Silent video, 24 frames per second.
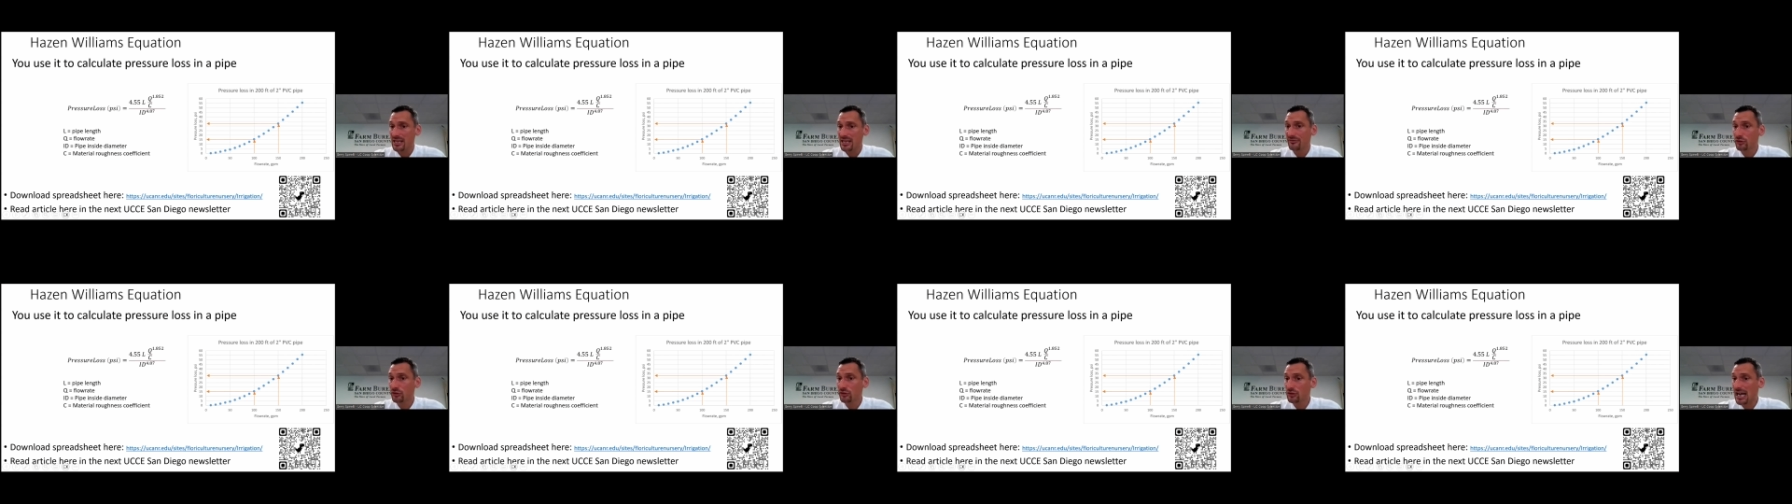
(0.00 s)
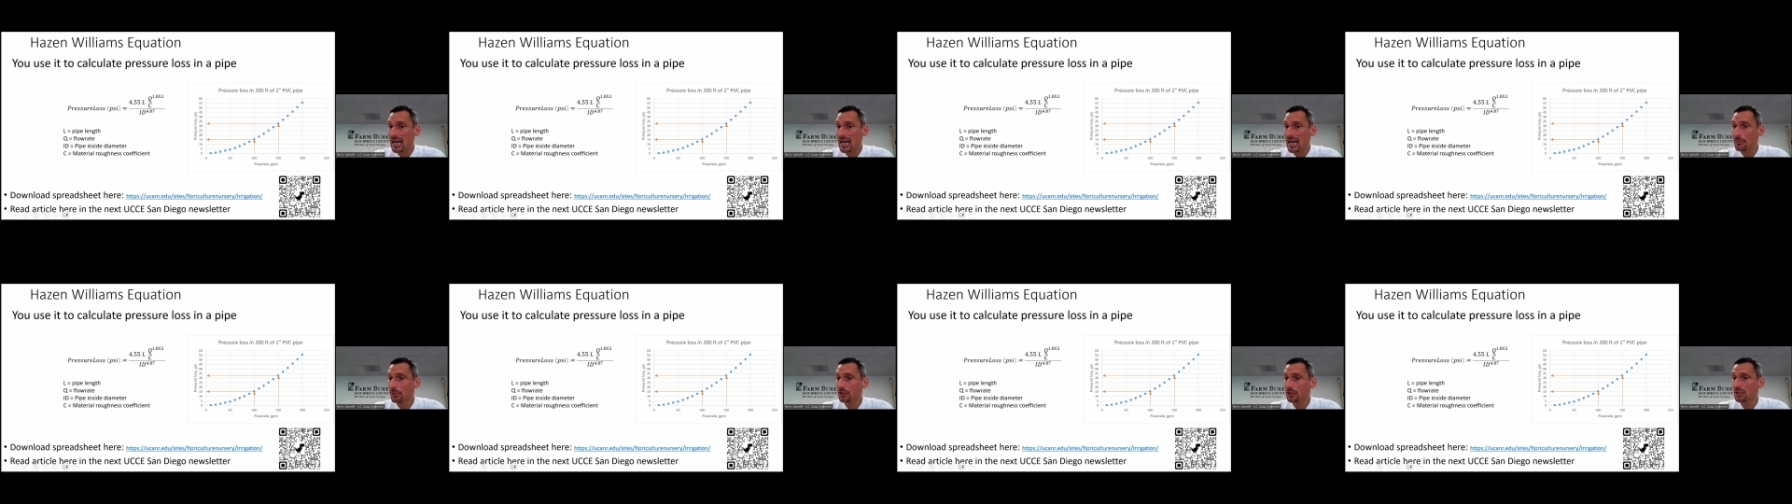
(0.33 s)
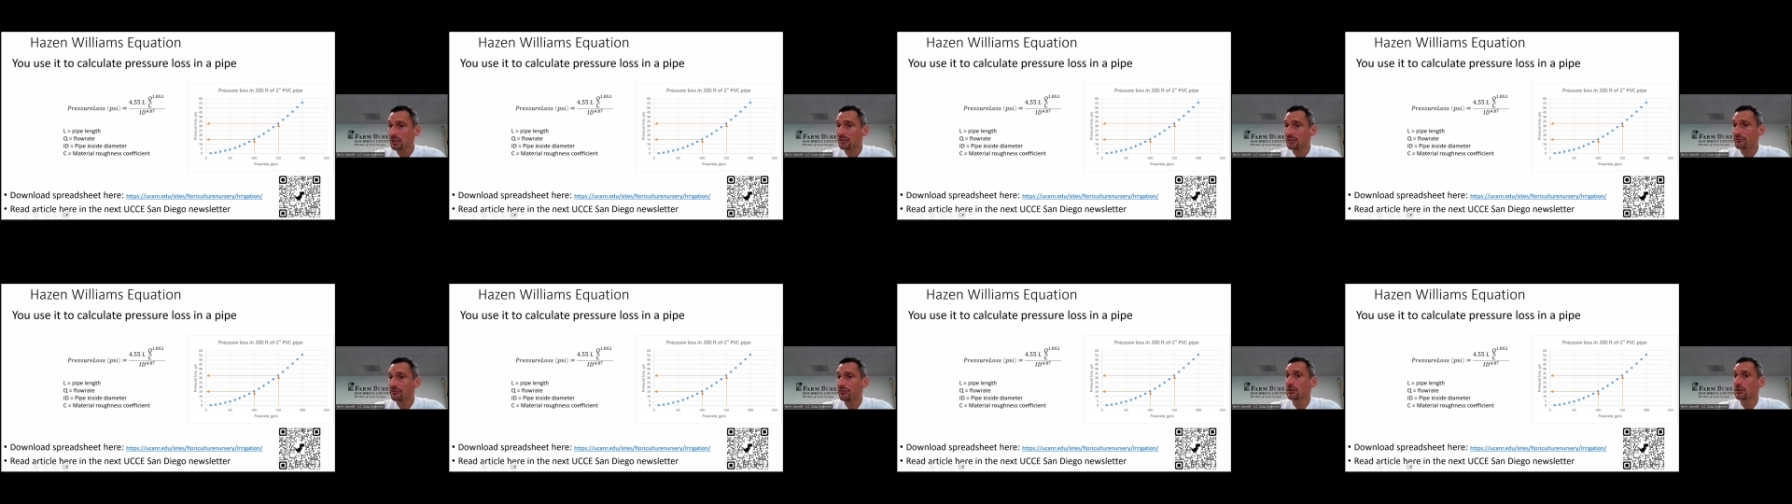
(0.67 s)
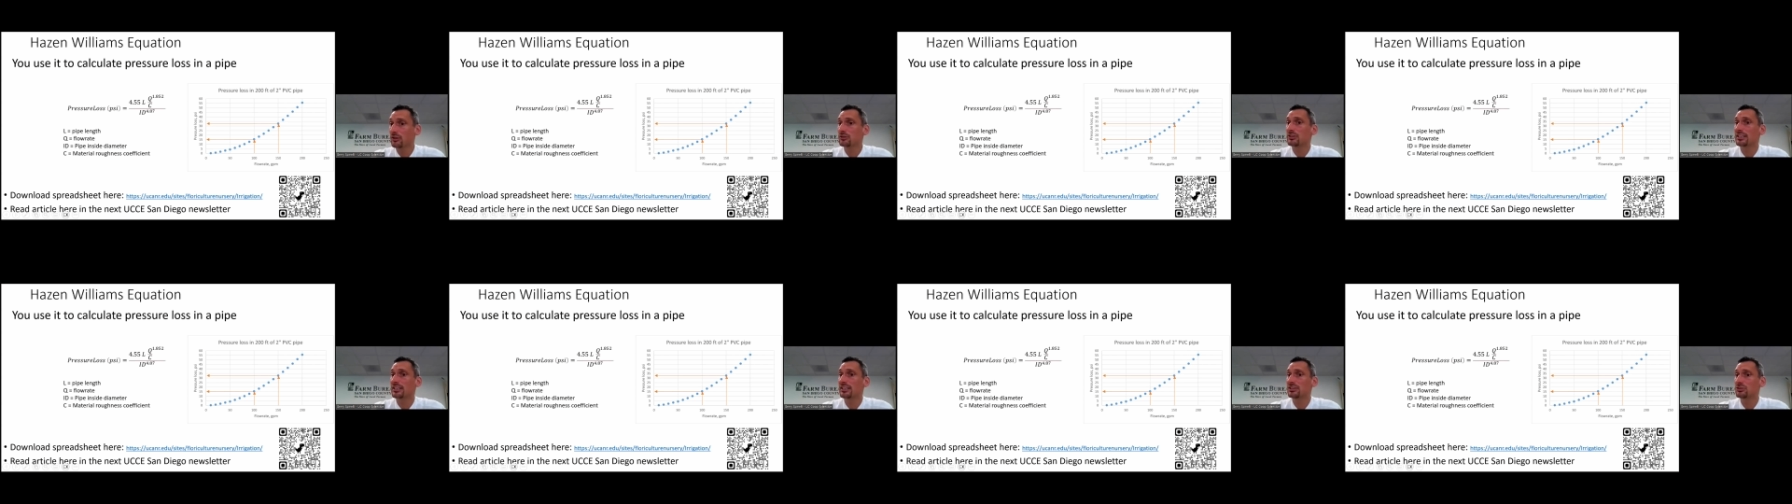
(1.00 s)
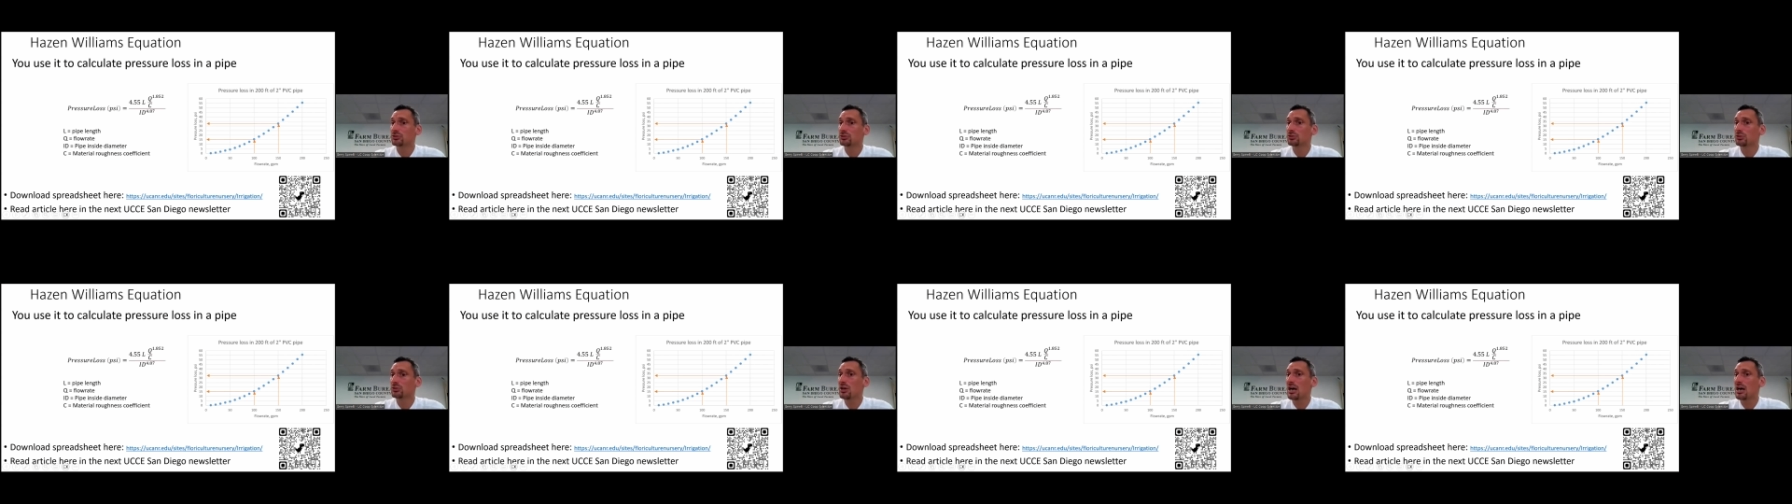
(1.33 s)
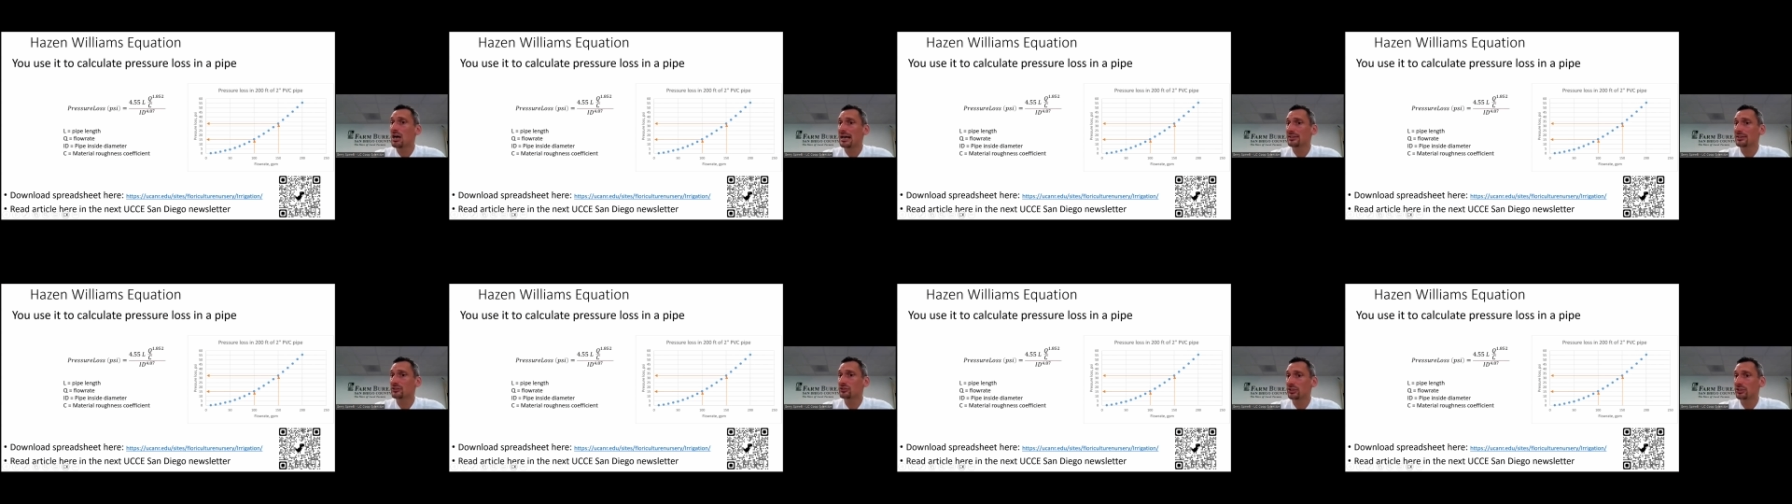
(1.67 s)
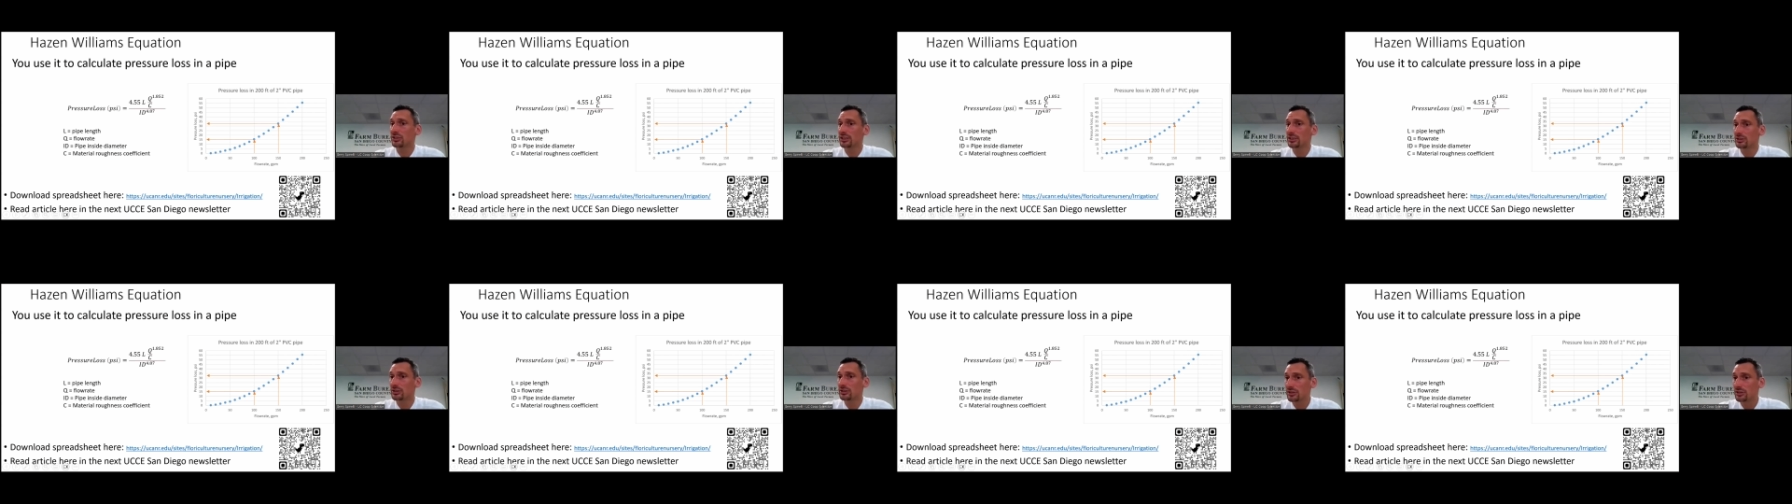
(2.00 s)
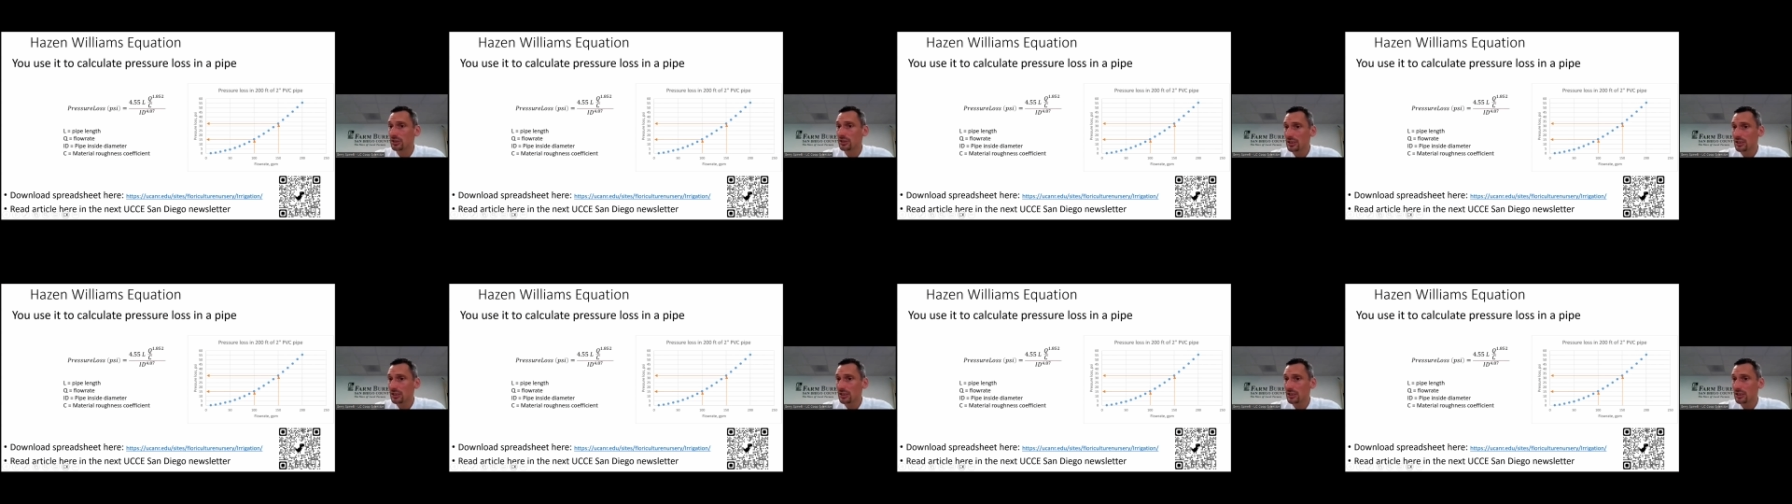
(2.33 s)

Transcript: If you double that flow rate to 200,